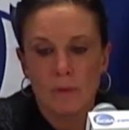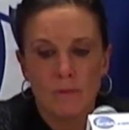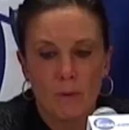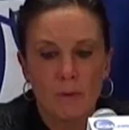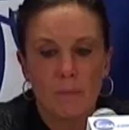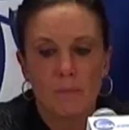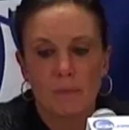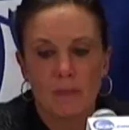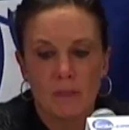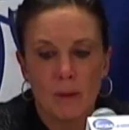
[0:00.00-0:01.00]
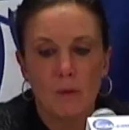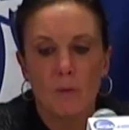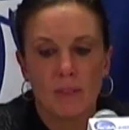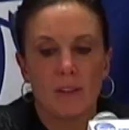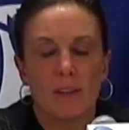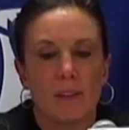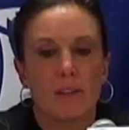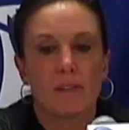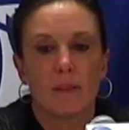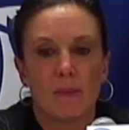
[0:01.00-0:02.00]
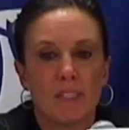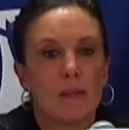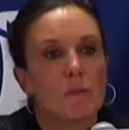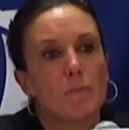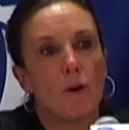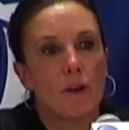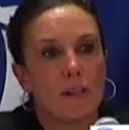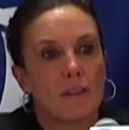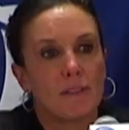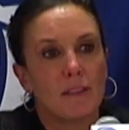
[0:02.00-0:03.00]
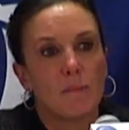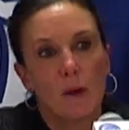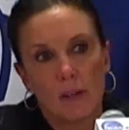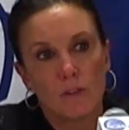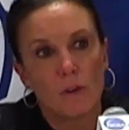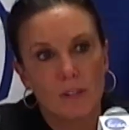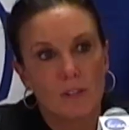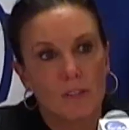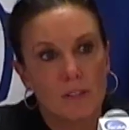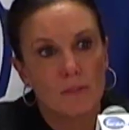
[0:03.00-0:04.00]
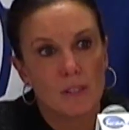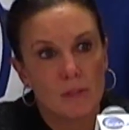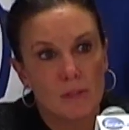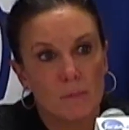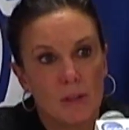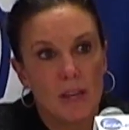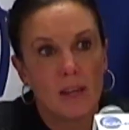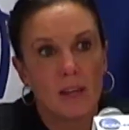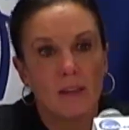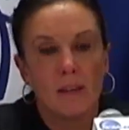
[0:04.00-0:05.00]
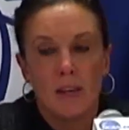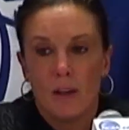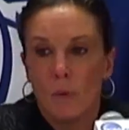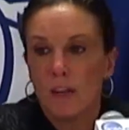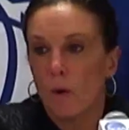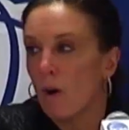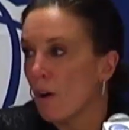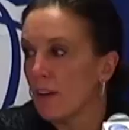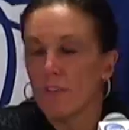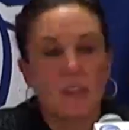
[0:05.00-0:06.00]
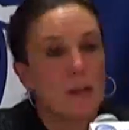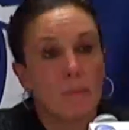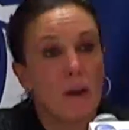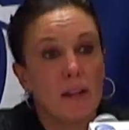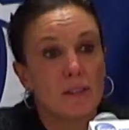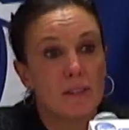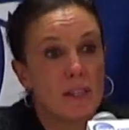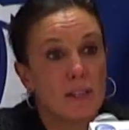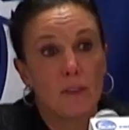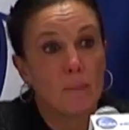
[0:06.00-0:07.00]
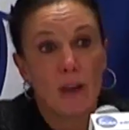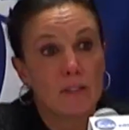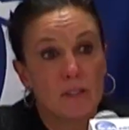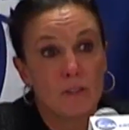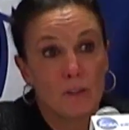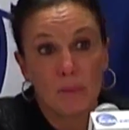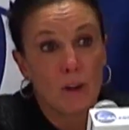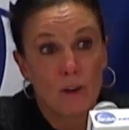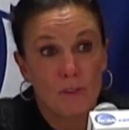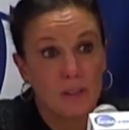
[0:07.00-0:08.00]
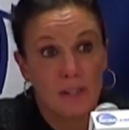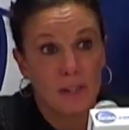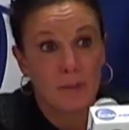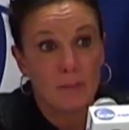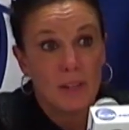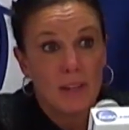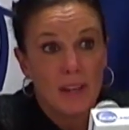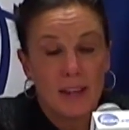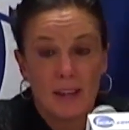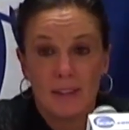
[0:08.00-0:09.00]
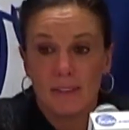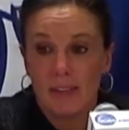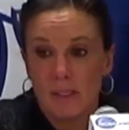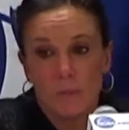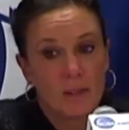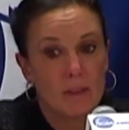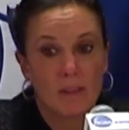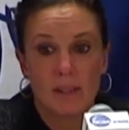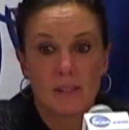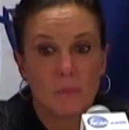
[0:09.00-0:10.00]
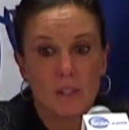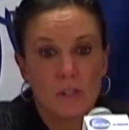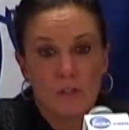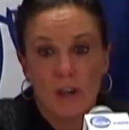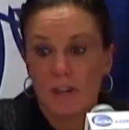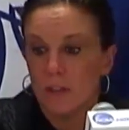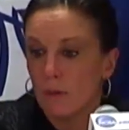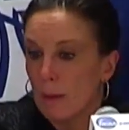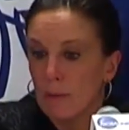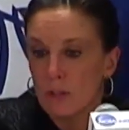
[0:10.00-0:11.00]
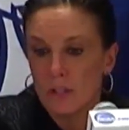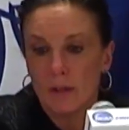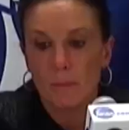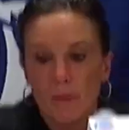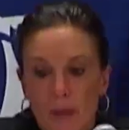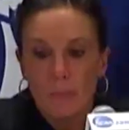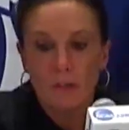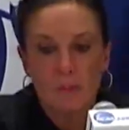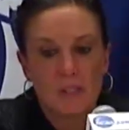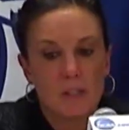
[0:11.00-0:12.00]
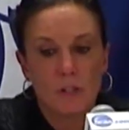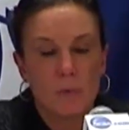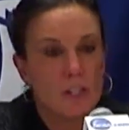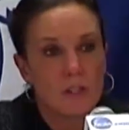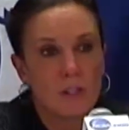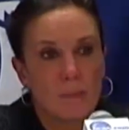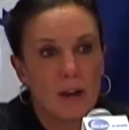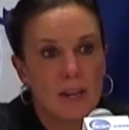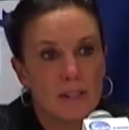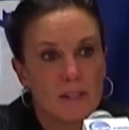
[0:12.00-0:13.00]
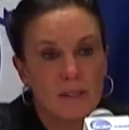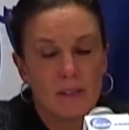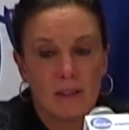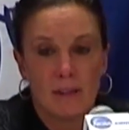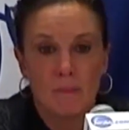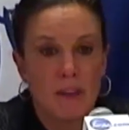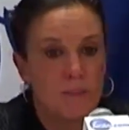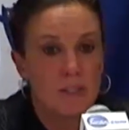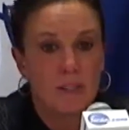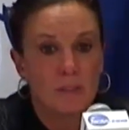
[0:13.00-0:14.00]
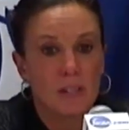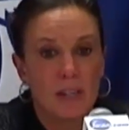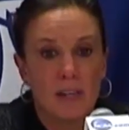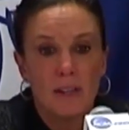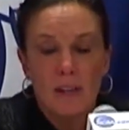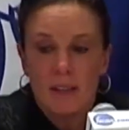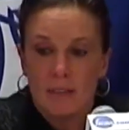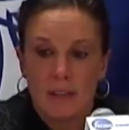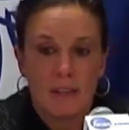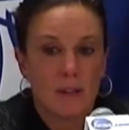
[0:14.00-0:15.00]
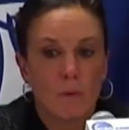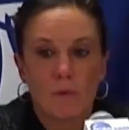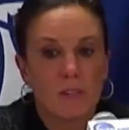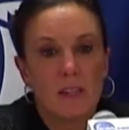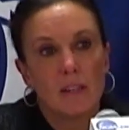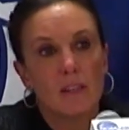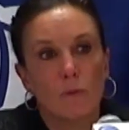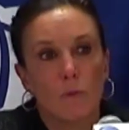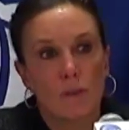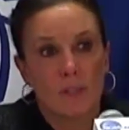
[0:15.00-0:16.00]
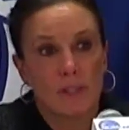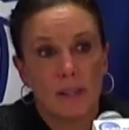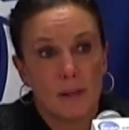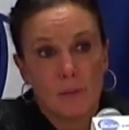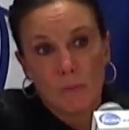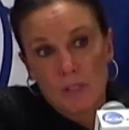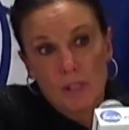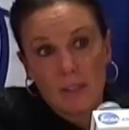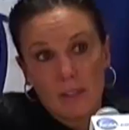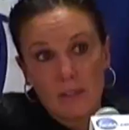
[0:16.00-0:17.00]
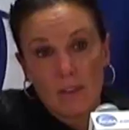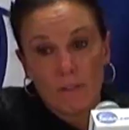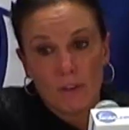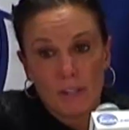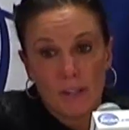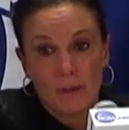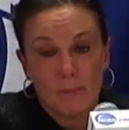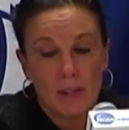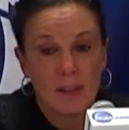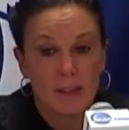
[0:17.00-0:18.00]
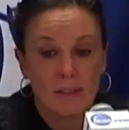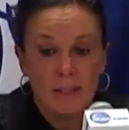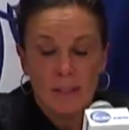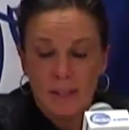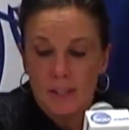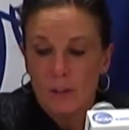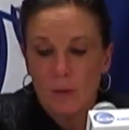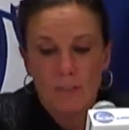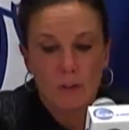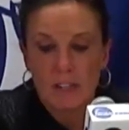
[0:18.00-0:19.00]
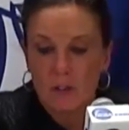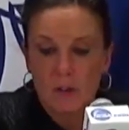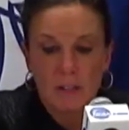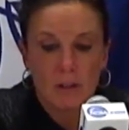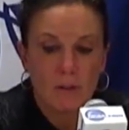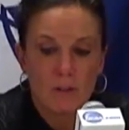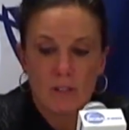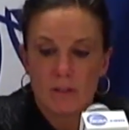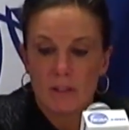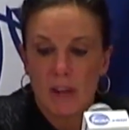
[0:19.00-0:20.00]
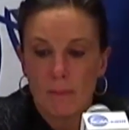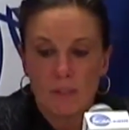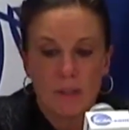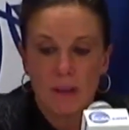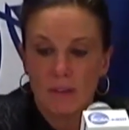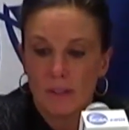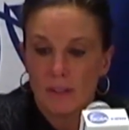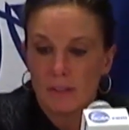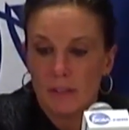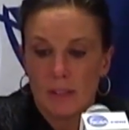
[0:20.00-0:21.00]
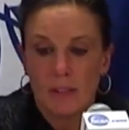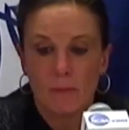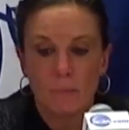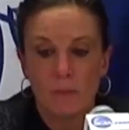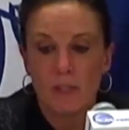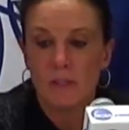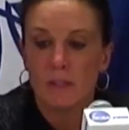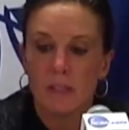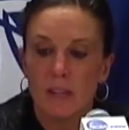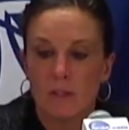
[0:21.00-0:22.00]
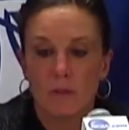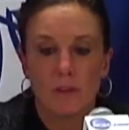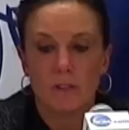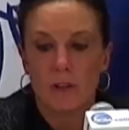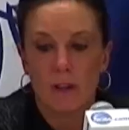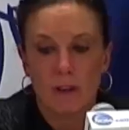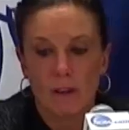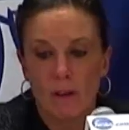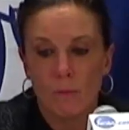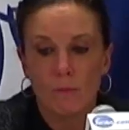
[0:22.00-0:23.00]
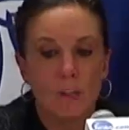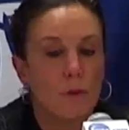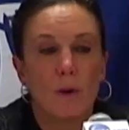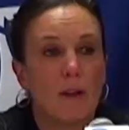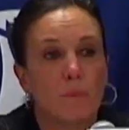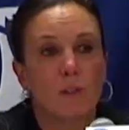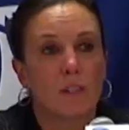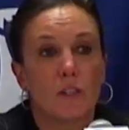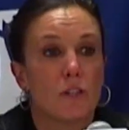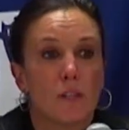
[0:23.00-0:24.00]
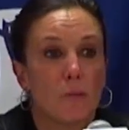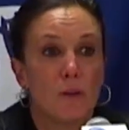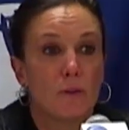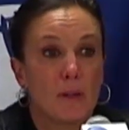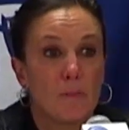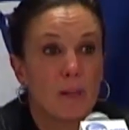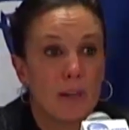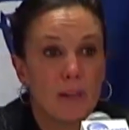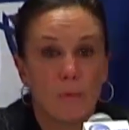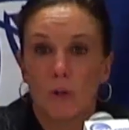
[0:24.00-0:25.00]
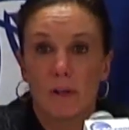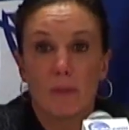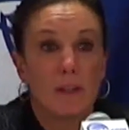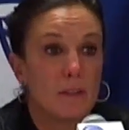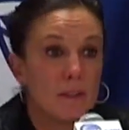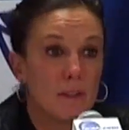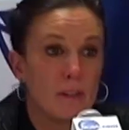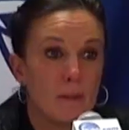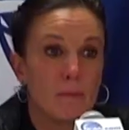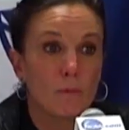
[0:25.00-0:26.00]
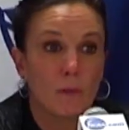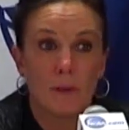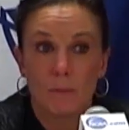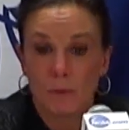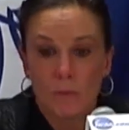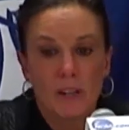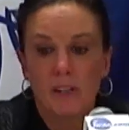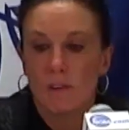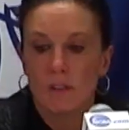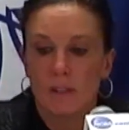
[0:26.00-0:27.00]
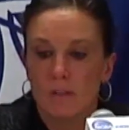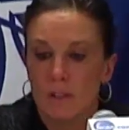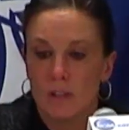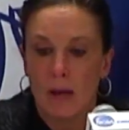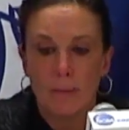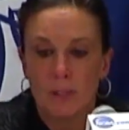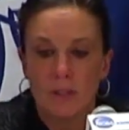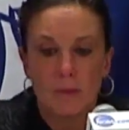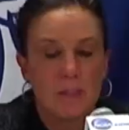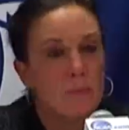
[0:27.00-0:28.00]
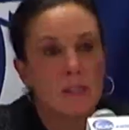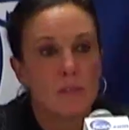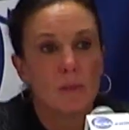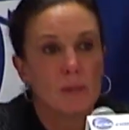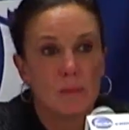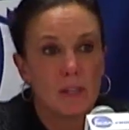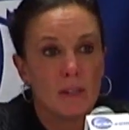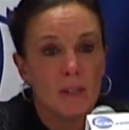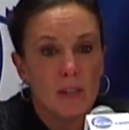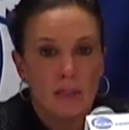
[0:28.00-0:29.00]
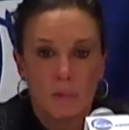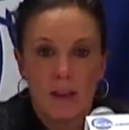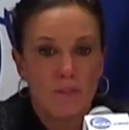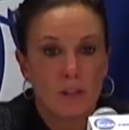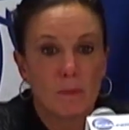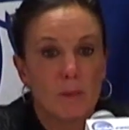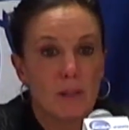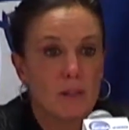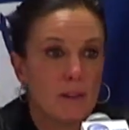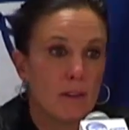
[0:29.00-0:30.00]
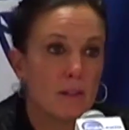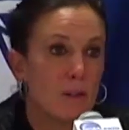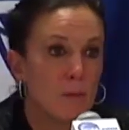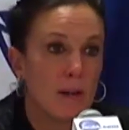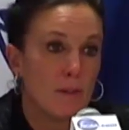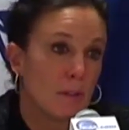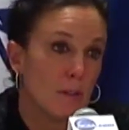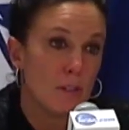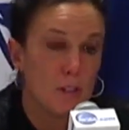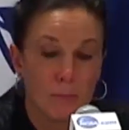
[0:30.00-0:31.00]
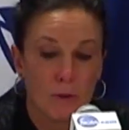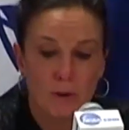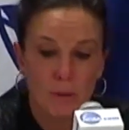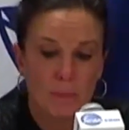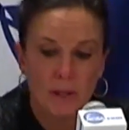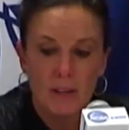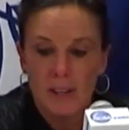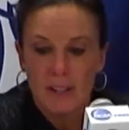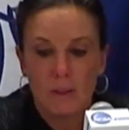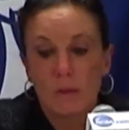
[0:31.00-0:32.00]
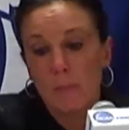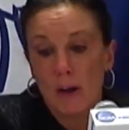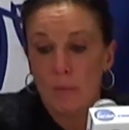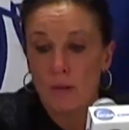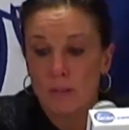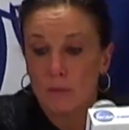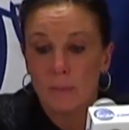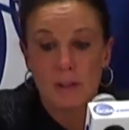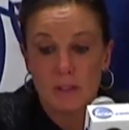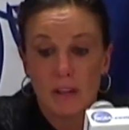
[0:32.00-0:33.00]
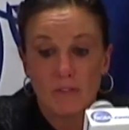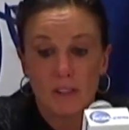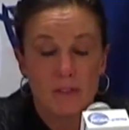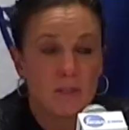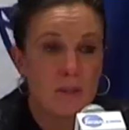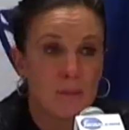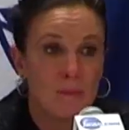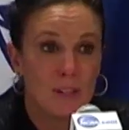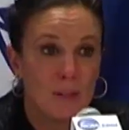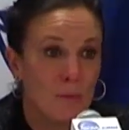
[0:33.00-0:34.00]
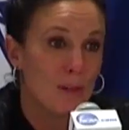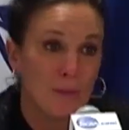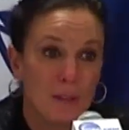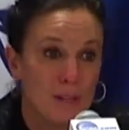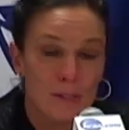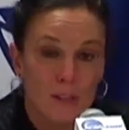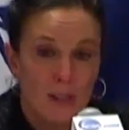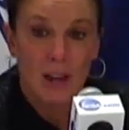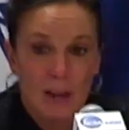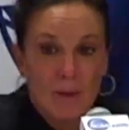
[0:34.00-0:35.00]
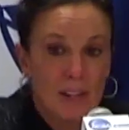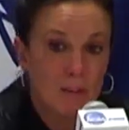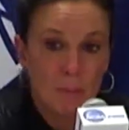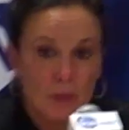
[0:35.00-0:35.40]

from number one thing is that my team is bought in. They bought into our defensive system. And we go hard every day in practice. I tell them practices are going to be harder than a game. And that's one of the things that we just try to do. I push them, put them in situations in practice every single day that they won't see anything worse in a game. They won't see anything tougher in a game. And, you know, we have a great strength coach and Scott McDonald, and these guys are on a year-round conditioning program, and we're committed. We want to give ourselves the opportunity to be the best we can be. Then we have to commit on a year-round conditioning program. But the three-mile run is for mental toughness. You know, one of the things, I make every